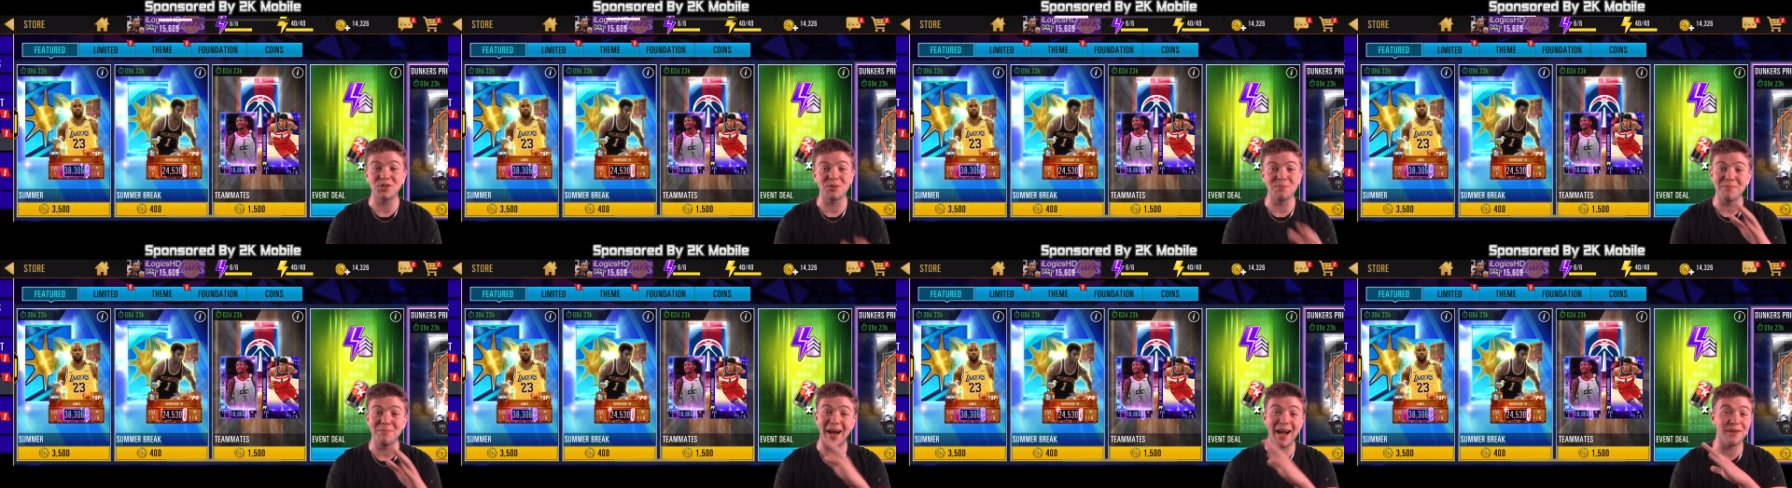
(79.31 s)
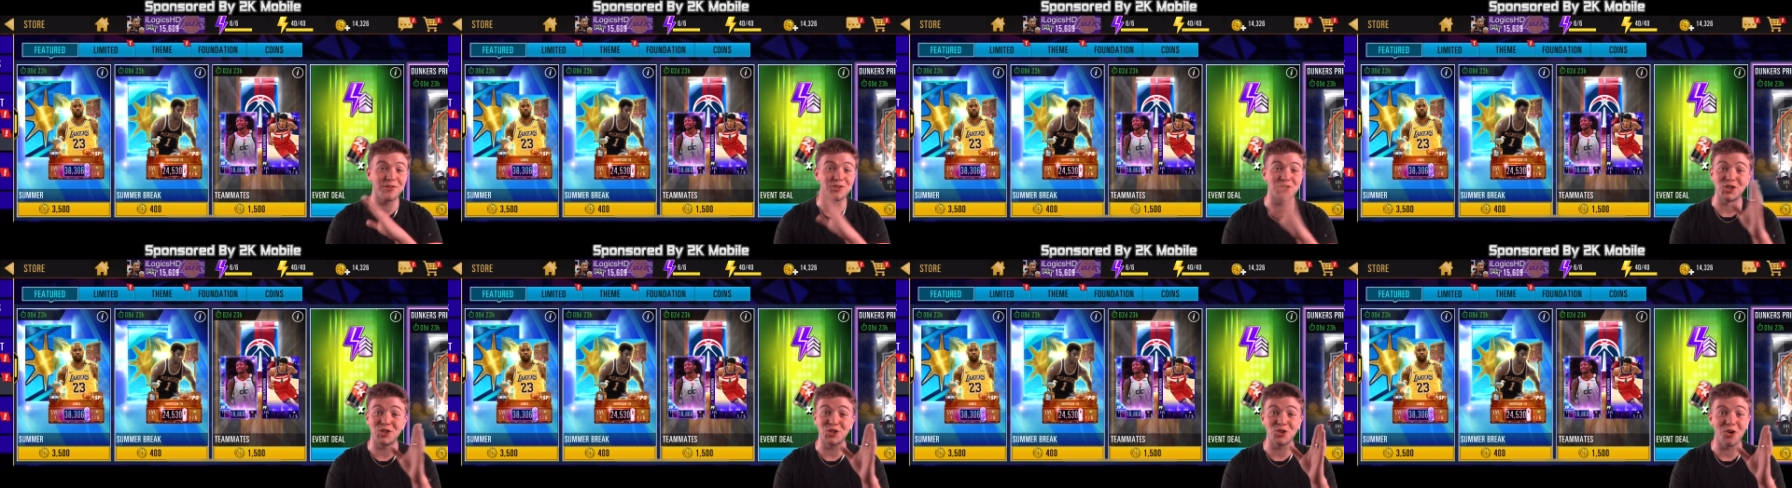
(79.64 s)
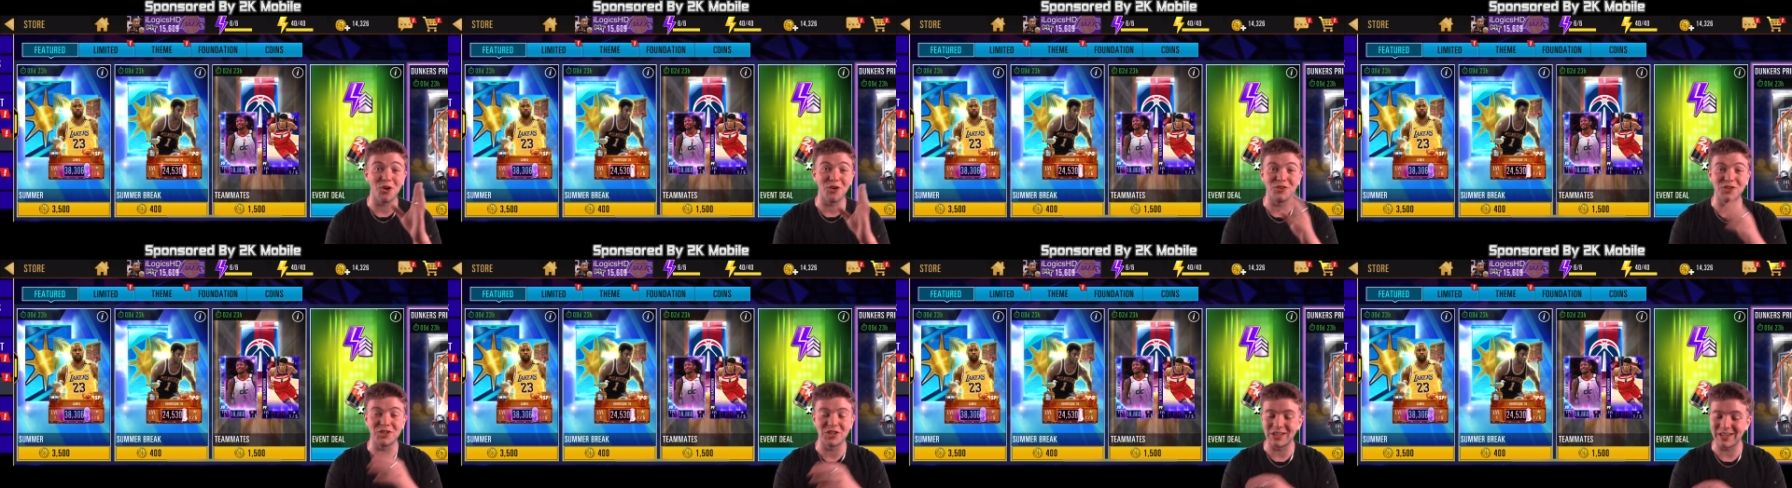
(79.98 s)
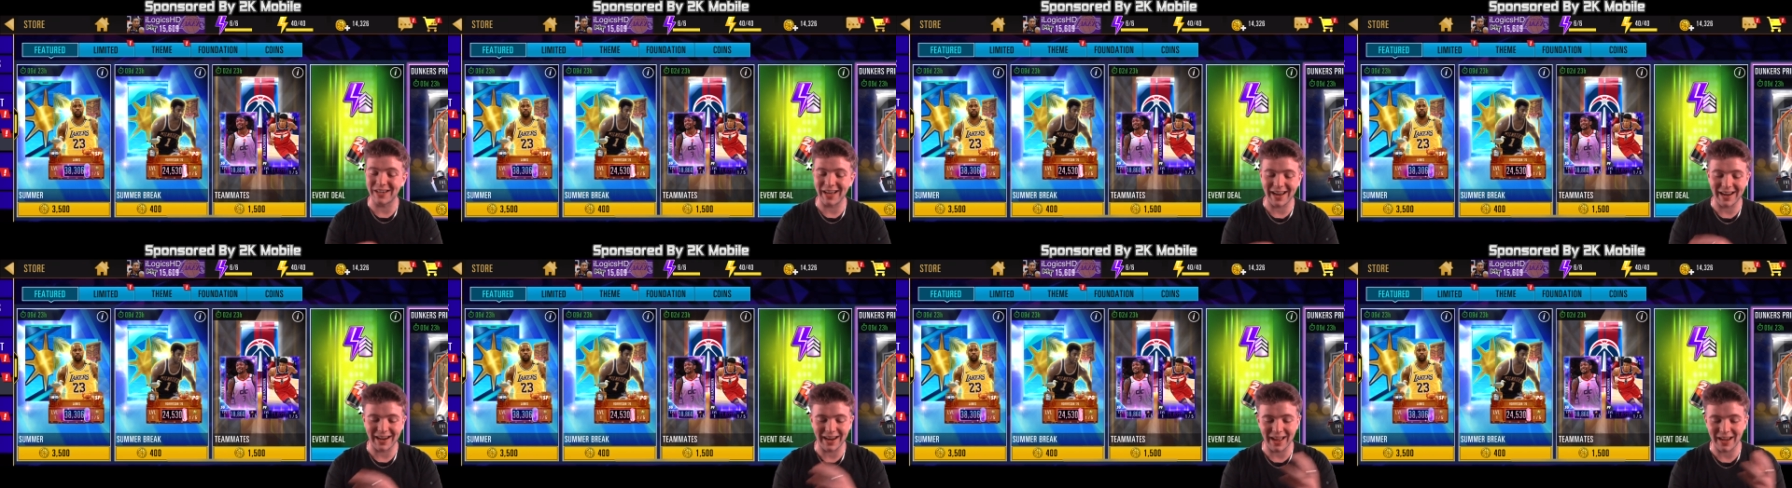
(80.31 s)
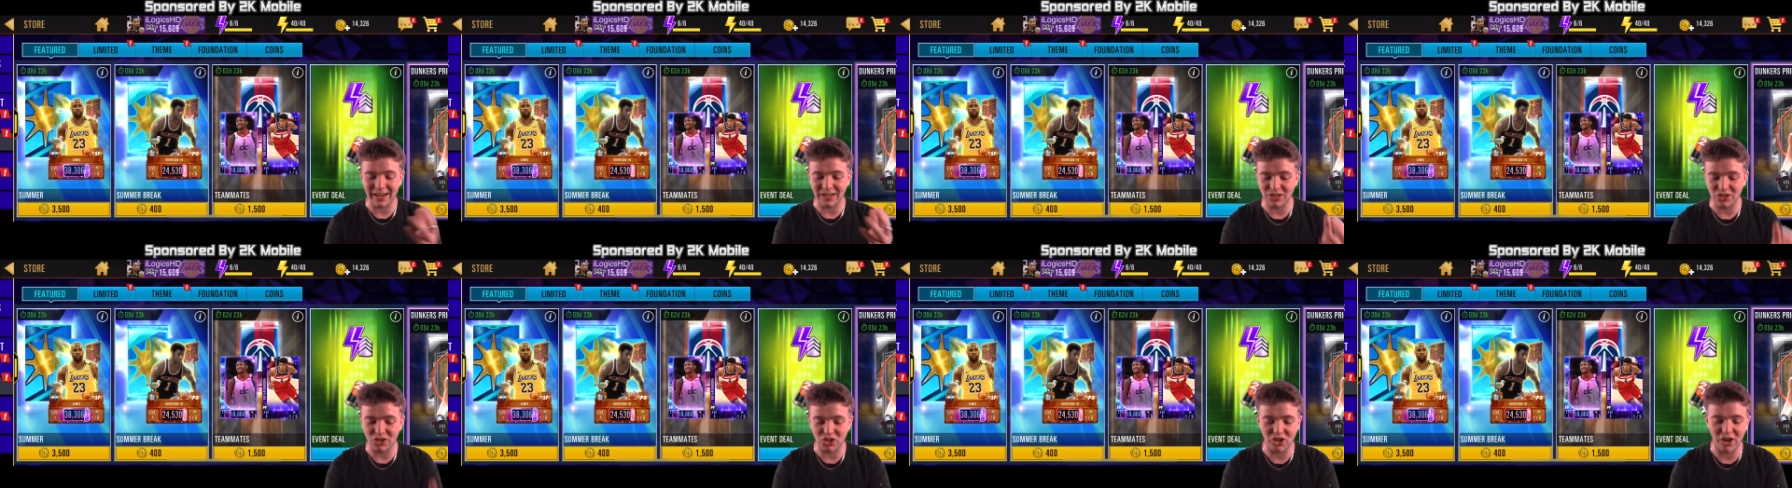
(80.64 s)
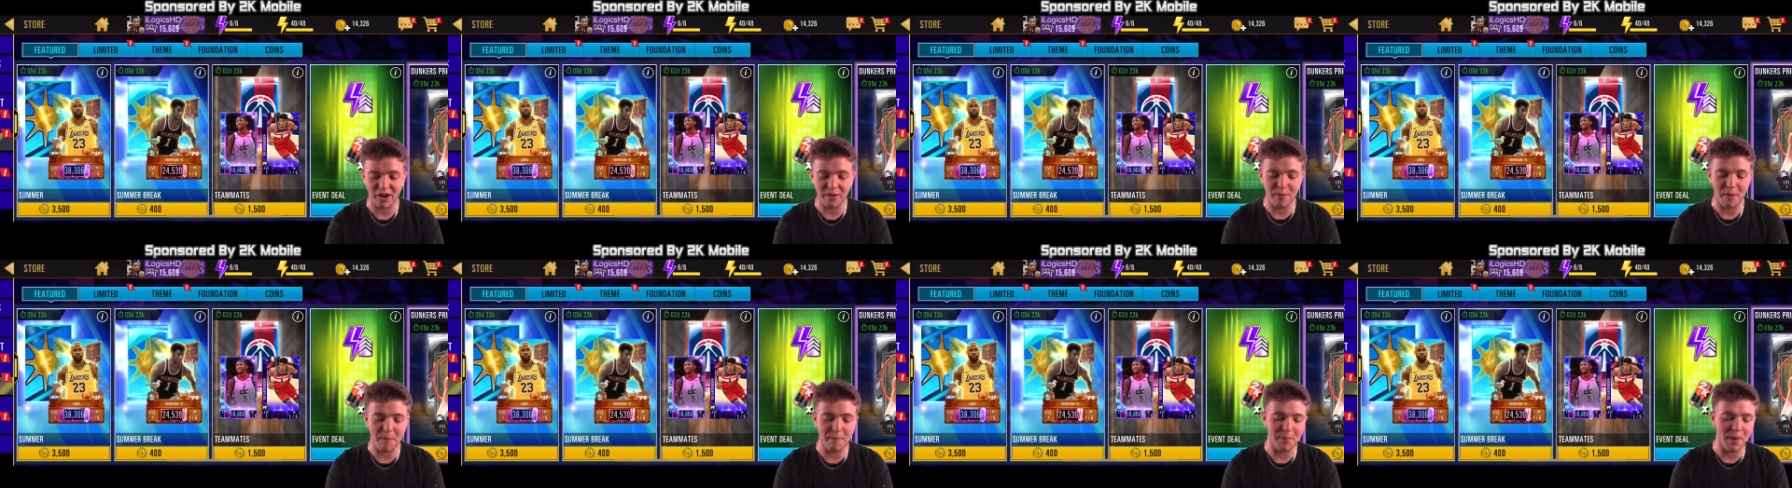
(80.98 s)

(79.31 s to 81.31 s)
maths is gone today, ladies and gentlemen.